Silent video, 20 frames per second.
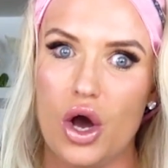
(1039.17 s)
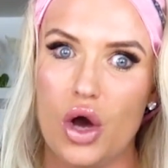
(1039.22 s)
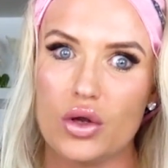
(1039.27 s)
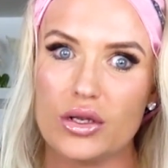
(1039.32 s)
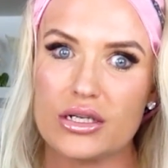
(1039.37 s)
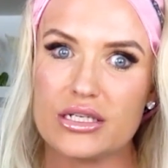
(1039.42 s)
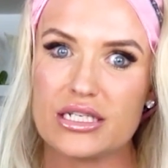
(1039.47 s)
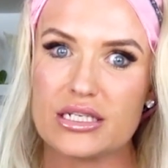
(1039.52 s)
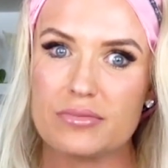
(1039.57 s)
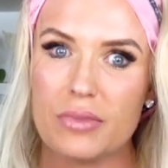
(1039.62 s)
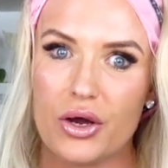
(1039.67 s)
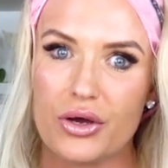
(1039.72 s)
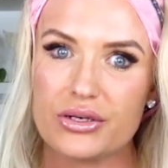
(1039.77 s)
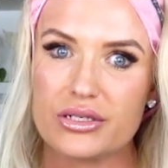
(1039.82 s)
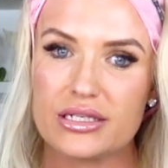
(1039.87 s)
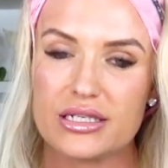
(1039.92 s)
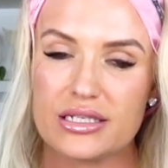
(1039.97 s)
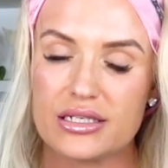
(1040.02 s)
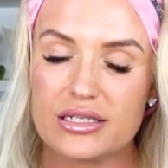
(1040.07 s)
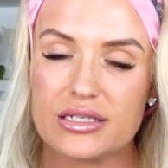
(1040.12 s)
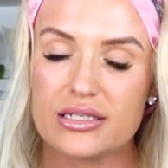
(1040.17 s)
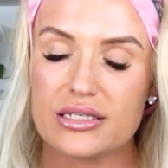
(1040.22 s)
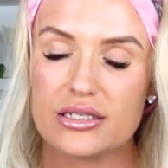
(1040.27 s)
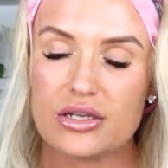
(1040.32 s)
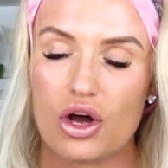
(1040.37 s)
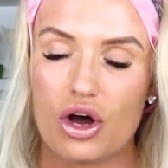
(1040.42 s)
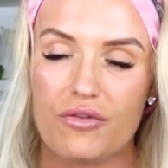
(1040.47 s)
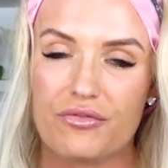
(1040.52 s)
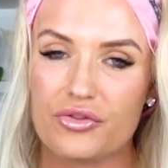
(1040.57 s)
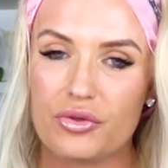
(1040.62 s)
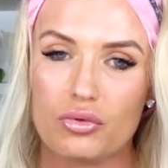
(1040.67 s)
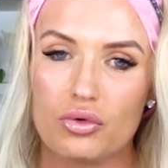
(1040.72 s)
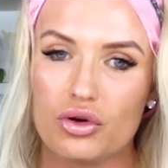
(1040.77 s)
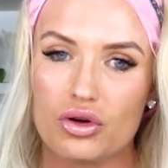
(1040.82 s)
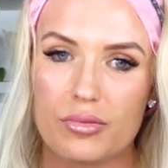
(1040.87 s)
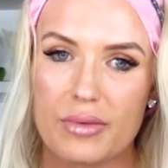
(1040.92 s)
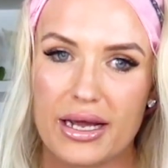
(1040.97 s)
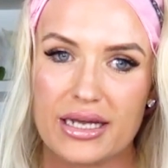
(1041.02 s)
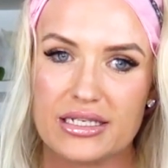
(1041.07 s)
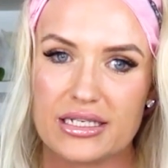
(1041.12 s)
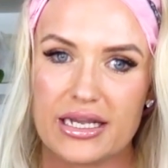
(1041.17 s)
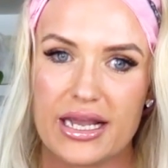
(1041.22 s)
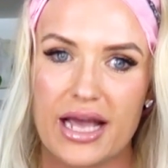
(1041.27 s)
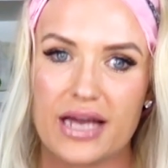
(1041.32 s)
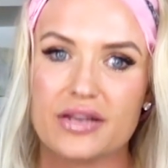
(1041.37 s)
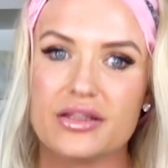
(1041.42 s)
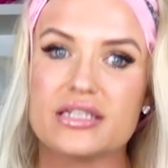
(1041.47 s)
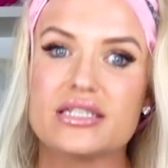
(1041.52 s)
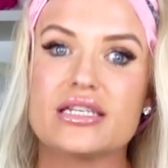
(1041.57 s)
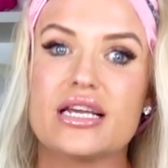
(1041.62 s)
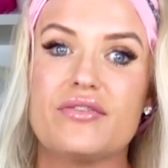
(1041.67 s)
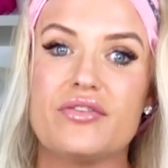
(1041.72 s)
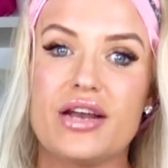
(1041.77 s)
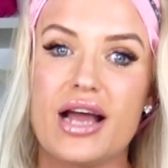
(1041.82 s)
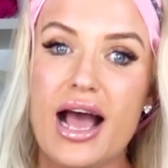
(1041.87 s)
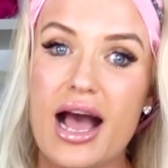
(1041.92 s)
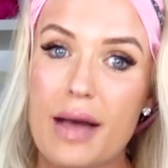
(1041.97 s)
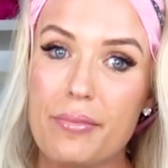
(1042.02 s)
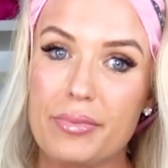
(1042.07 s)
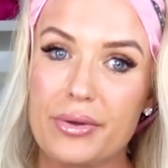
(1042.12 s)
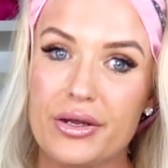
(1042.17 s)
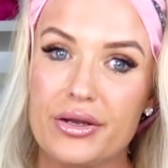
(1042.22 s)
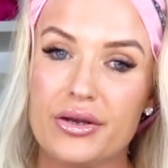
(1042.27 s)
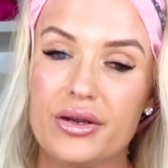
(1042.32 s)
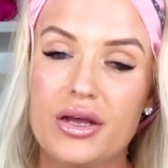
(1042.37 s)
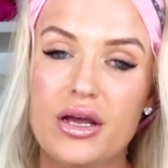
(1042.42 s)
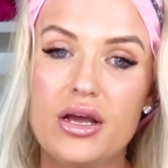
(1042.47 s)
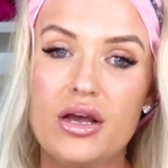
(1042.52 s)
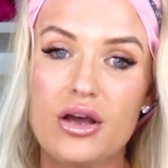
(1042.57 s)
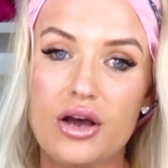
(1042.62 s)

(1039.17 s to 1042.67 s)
holy smokes, this is off the wall amazing. How did this even happen?